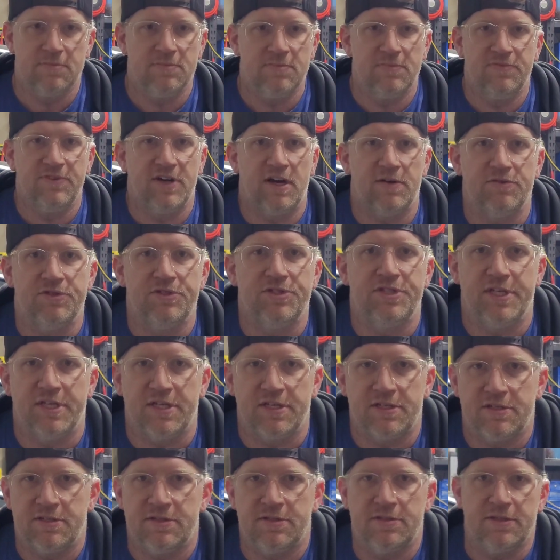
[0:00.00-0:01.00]
5 or
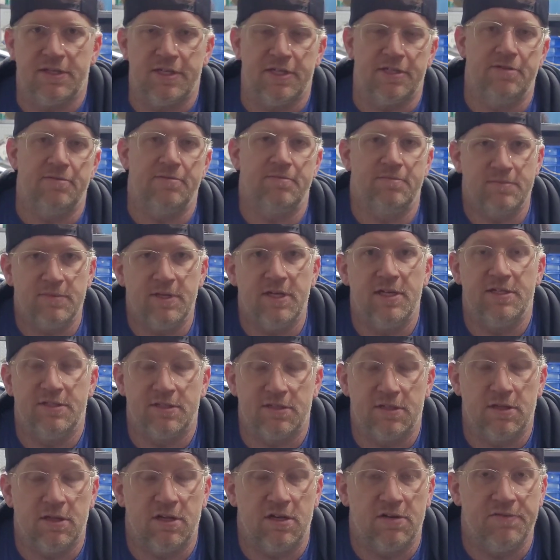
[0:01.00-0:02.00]
6, and it's a
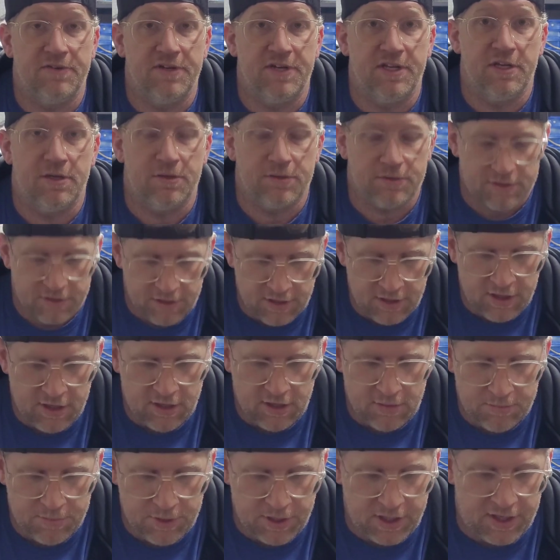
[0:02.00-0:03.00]
lot of videos.
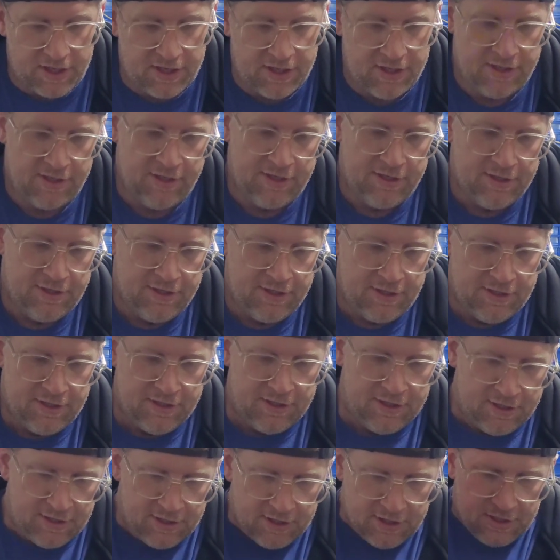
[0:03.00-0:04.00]
But
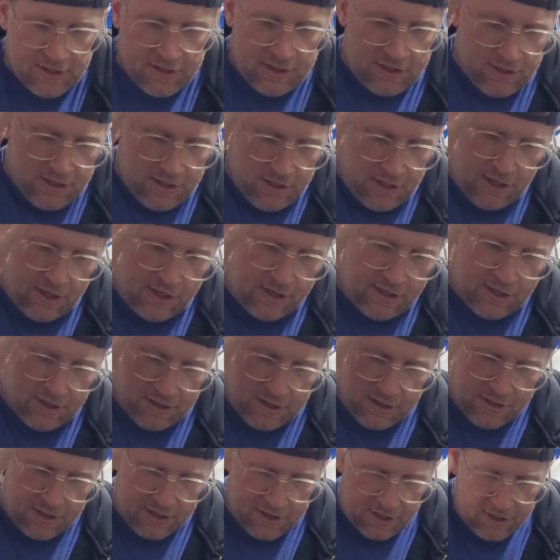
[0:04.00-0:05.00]
the
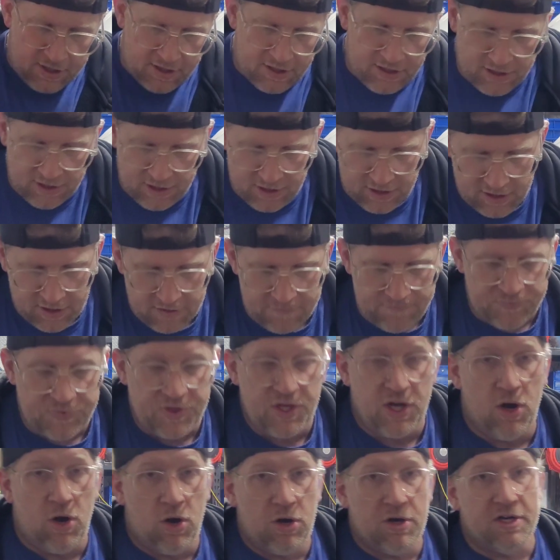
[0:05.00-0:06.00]

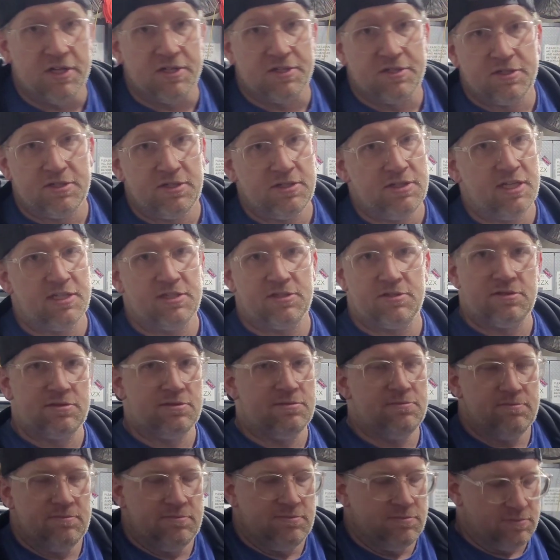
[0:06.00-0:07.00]
harness, that's
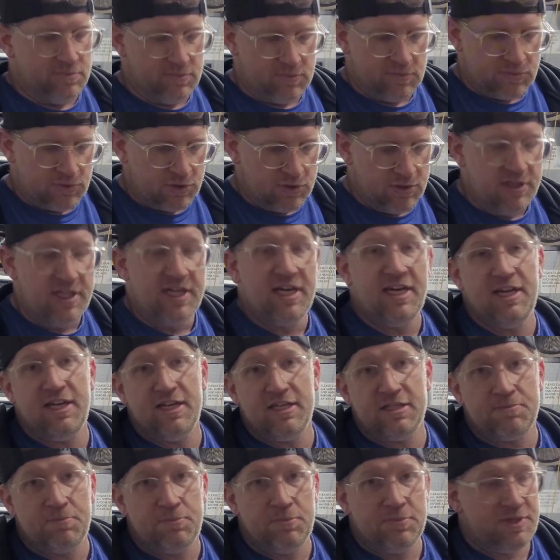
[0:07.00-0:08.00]
the
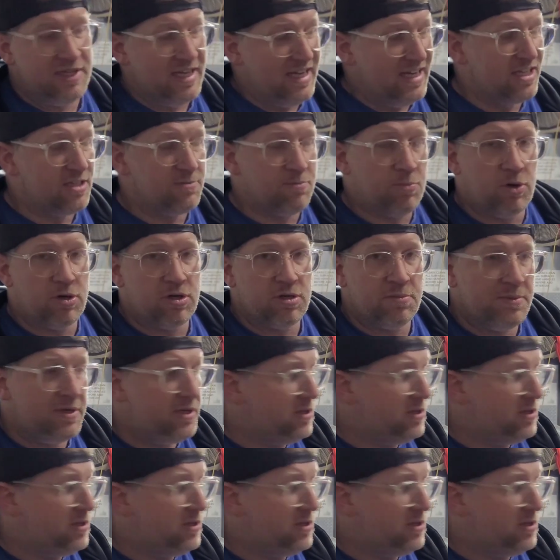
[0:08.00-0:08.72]
neatest part to me.